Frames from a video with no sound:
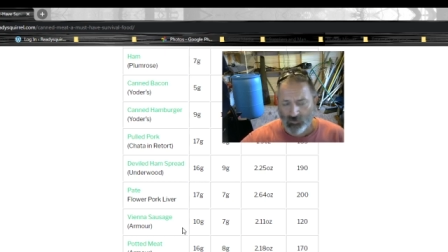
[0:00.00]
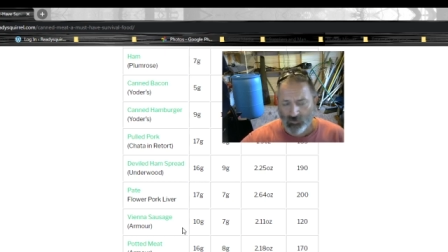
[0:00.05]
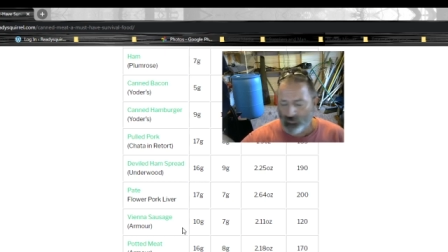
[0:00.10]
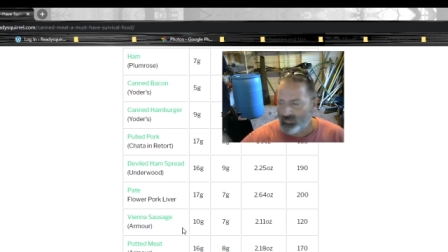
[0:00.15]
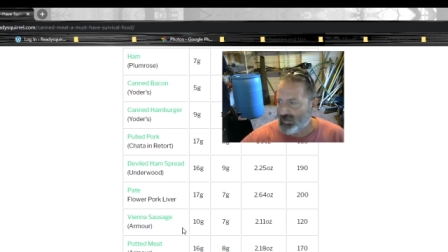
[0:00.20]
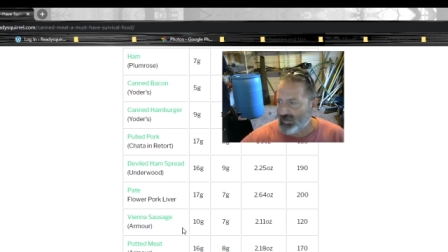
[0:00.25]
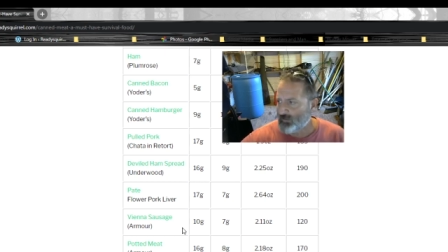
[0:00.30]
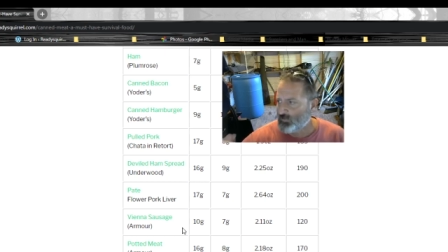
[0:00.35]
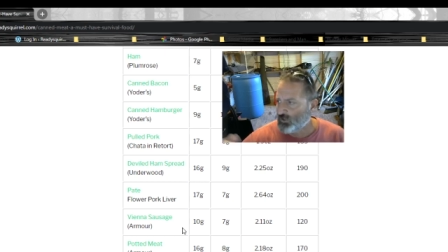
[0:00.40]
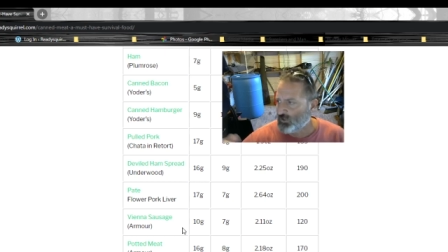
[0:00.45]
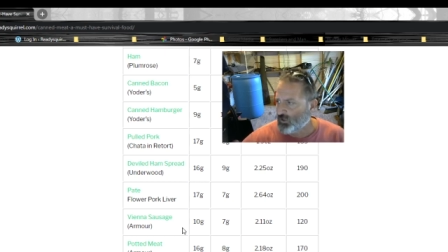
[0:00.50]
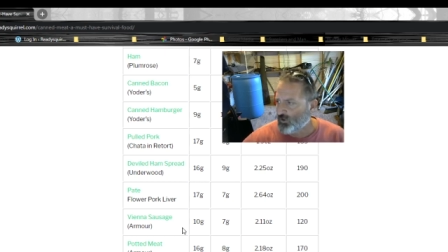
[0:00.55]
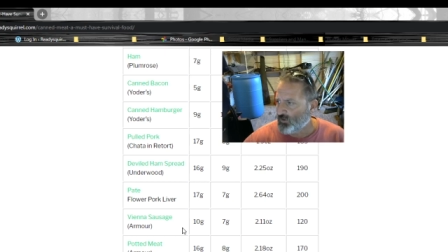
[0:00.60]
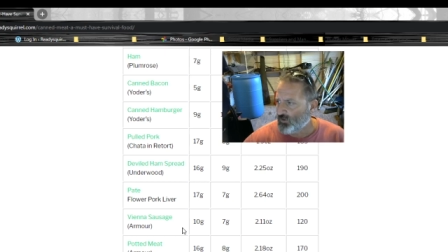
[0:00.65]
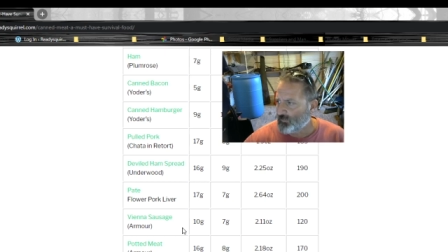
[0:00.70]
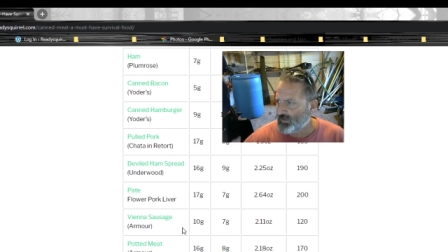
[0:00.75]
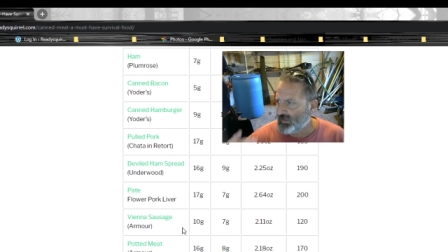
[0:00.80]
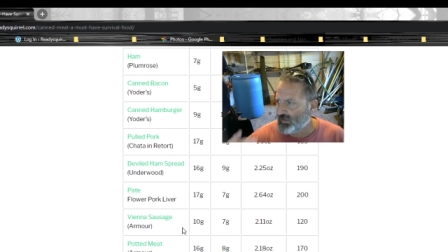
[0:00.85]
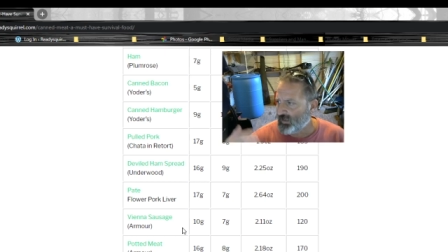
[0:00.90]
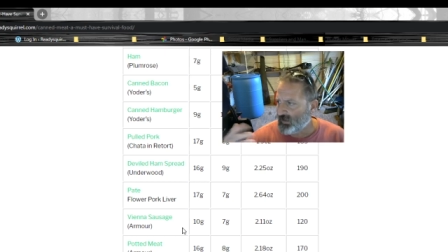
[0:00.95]
down below, I'm
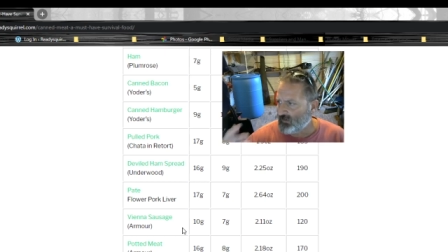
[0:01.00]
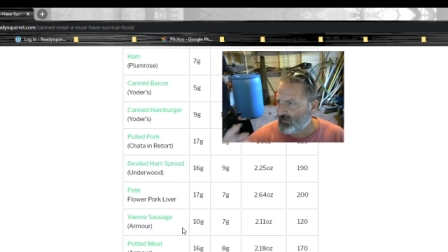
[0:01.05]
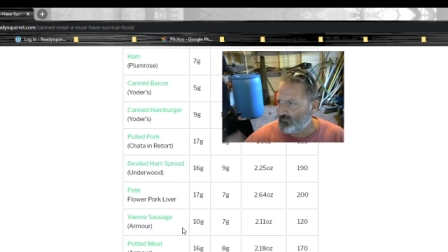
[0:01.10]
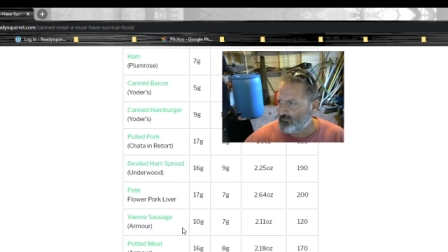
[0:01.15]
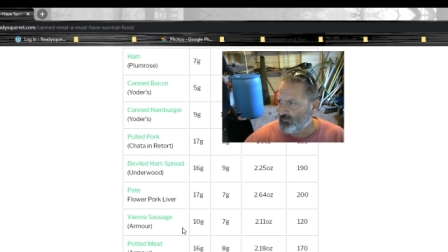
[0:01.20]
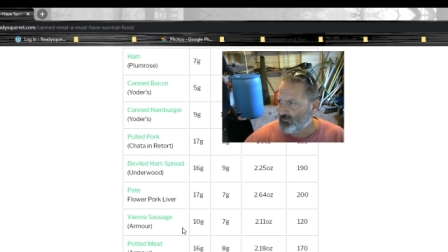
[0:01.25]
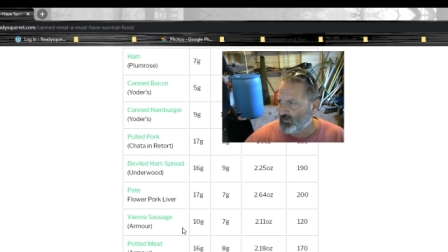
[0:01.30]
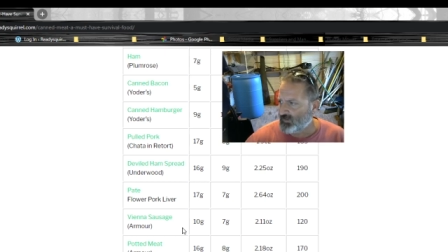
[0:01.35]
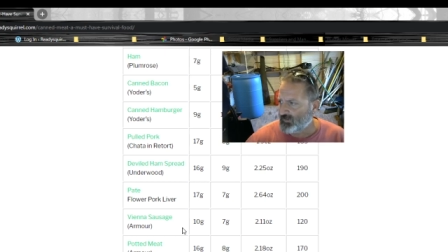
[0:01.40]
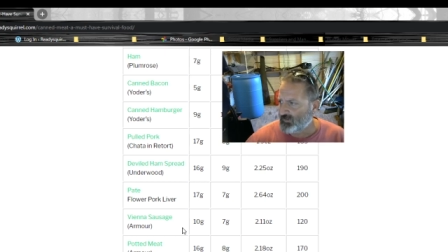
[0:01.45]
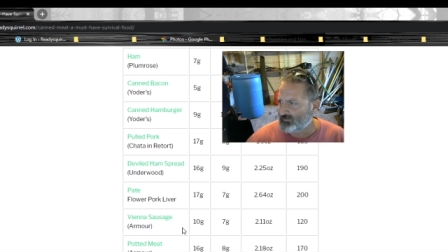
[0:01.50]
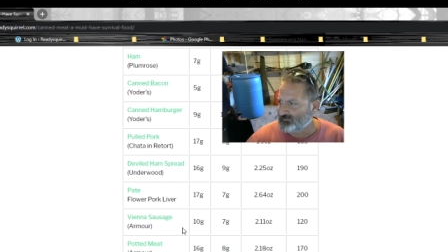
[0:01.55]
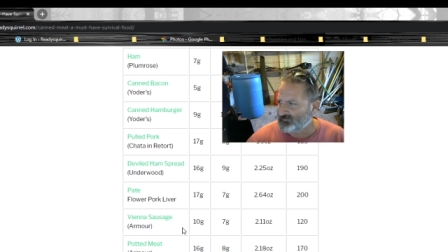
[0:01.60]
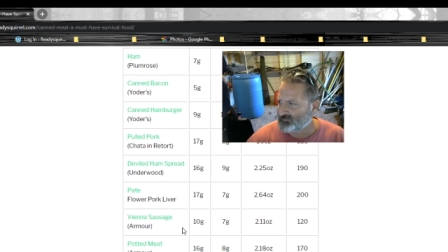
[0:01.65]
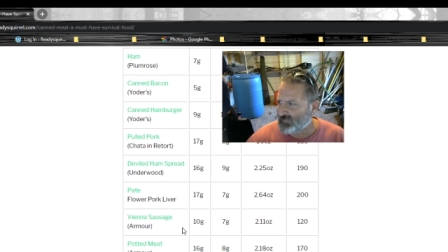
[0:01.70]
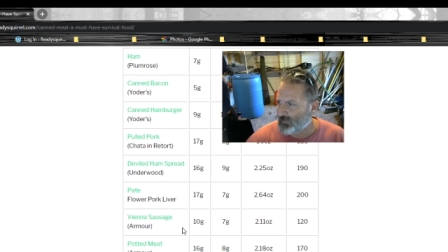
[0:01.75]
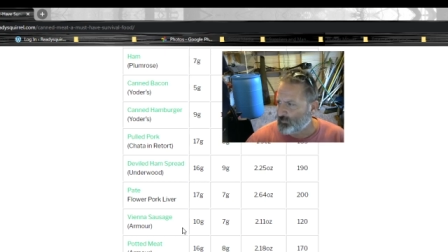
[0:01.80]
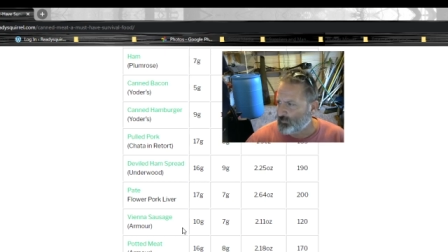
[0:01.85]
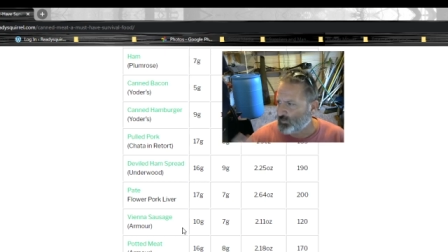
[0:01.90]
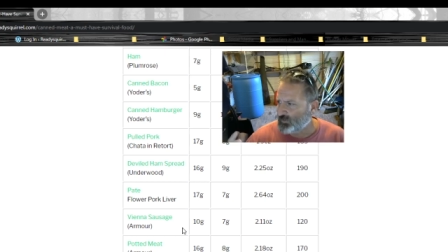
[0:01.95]
going to have, uh,
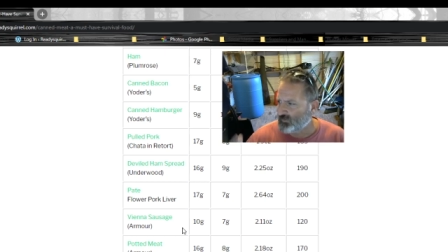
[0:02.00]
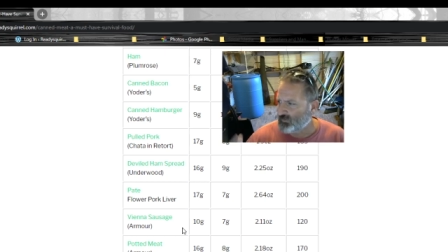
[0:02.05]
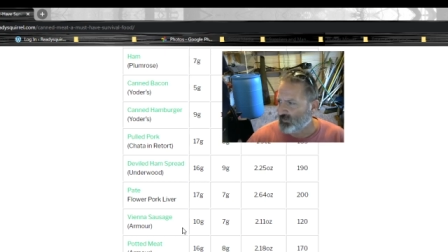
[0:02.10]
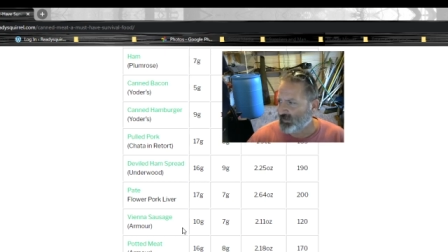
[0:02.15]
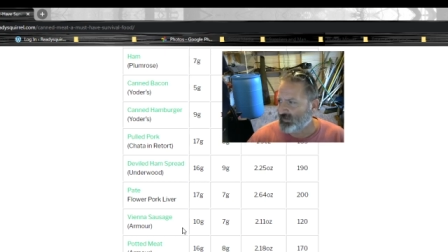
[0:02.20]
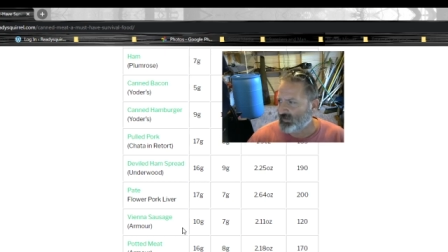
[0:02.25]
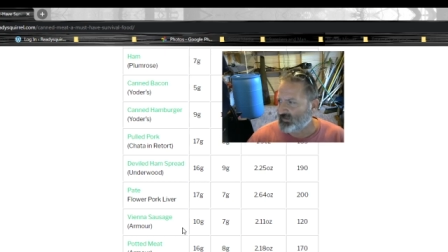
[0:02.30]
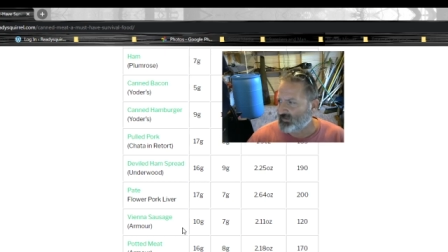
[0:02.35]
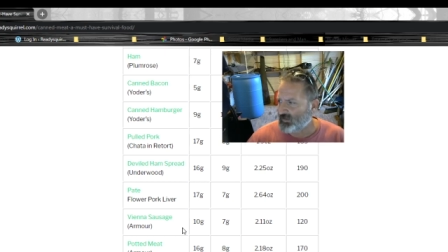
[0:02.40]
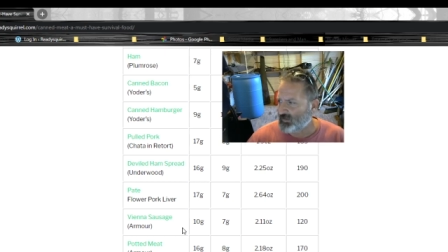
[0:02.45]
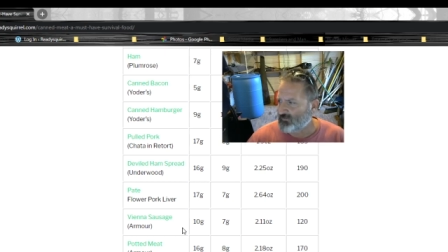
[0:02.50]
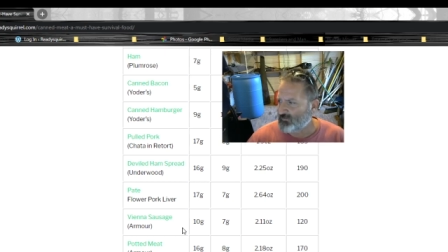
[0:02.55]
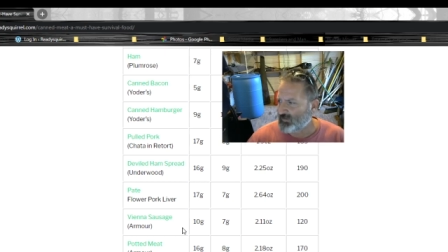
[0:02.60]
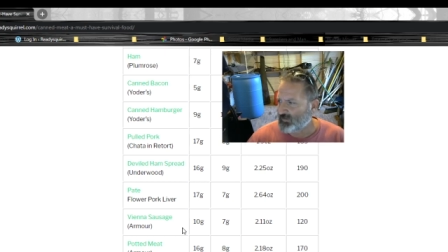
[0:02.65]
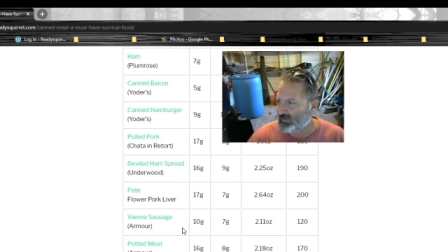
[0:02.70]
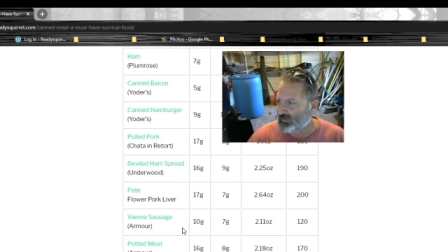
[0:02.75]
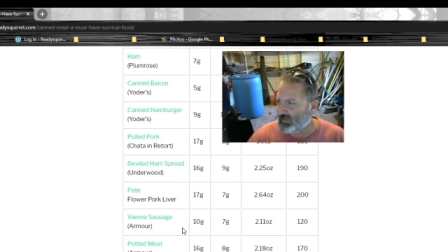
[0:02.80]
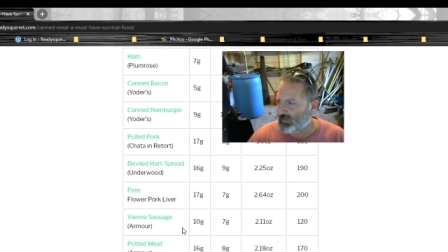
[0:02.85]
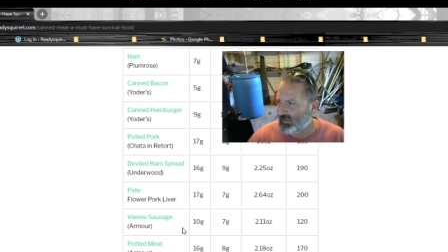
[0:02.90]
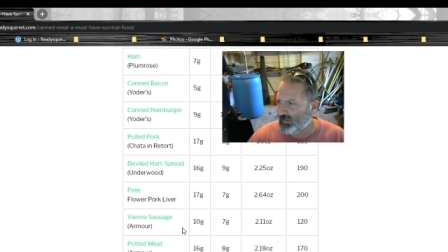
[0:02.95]
I put like, I
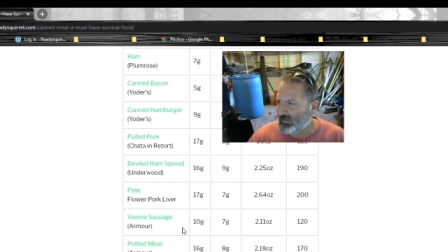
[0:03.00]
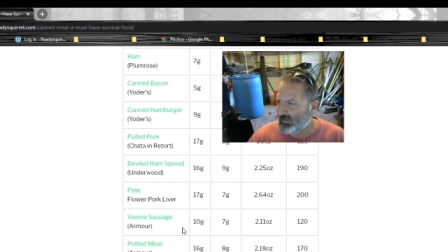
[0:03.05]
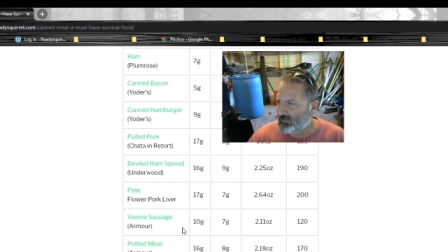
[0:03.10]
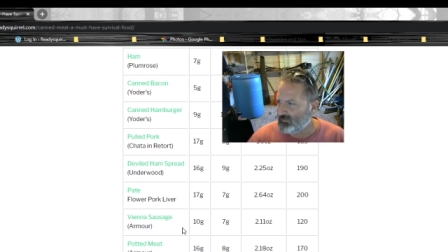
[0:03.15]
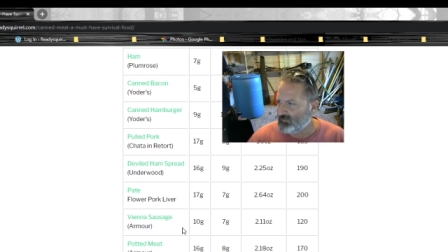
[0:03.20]
think eight